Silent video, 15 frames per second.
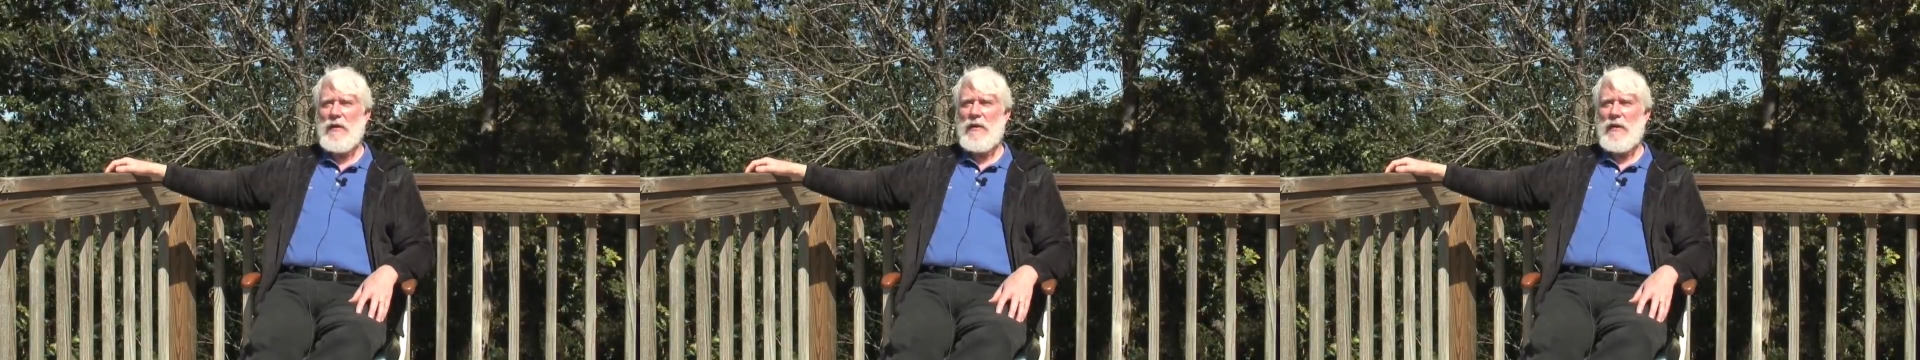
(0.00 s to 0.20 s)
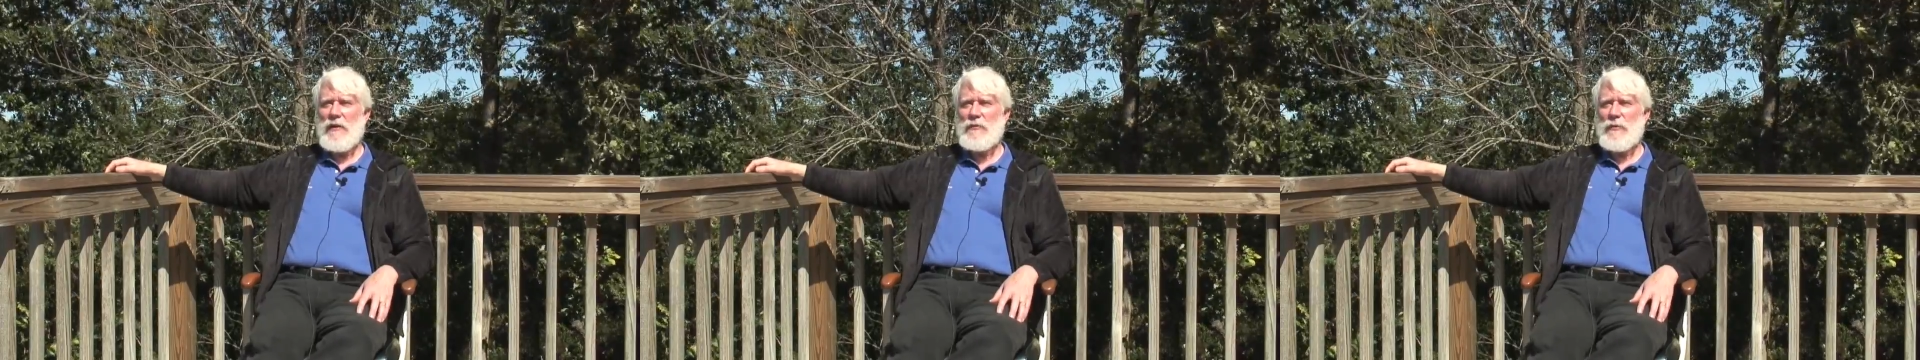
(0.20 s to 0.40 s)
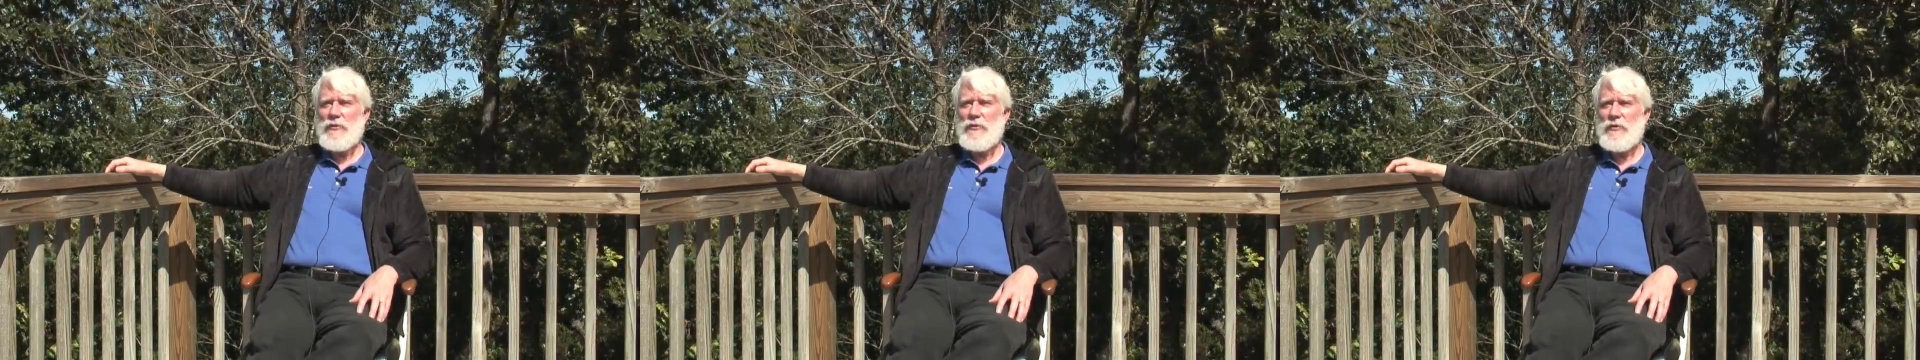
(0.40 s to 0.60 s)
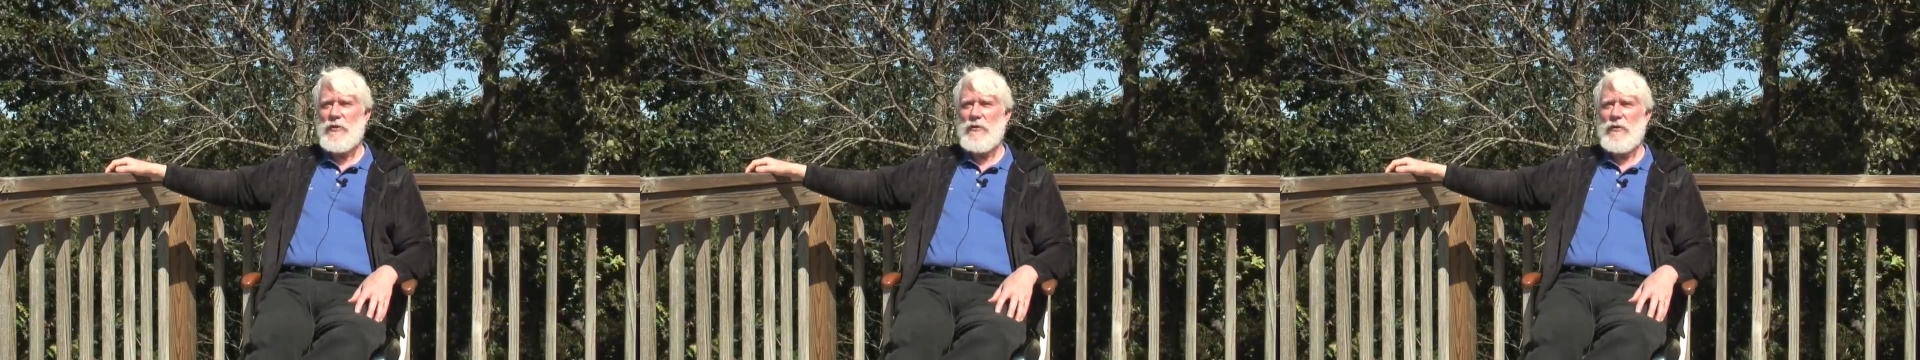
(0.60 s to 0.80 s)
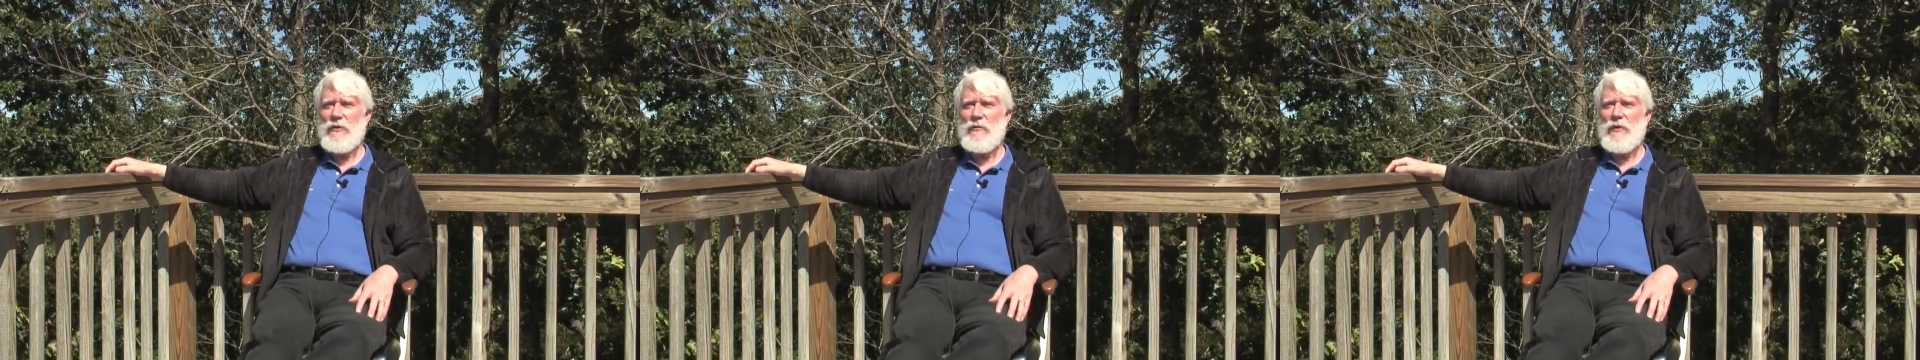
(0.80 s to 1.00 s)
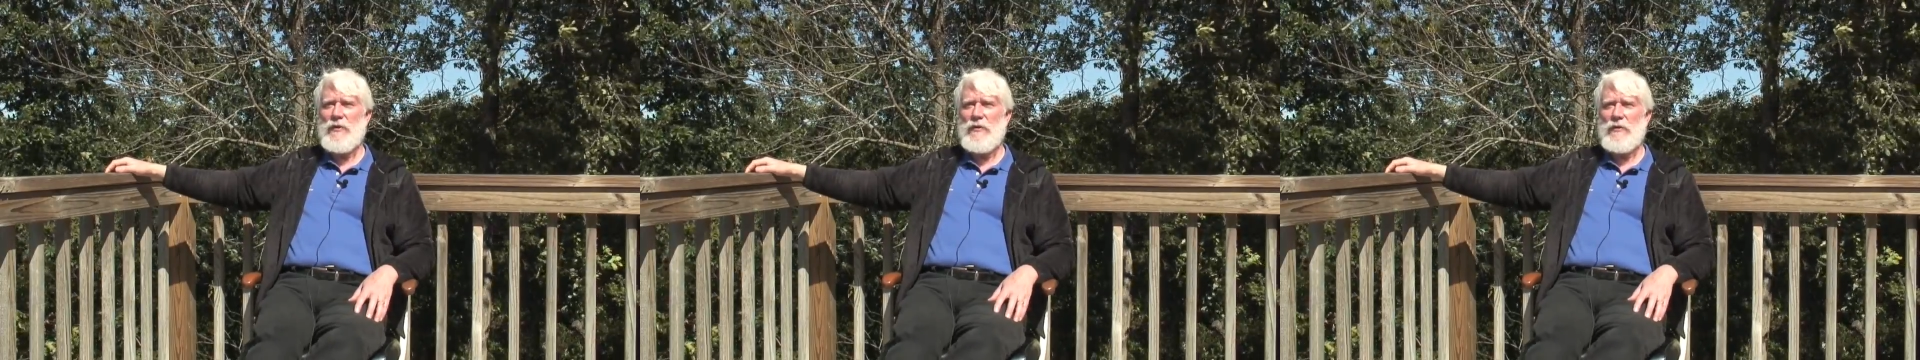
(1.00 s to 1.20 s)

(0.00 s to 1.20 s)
That's what you're doing when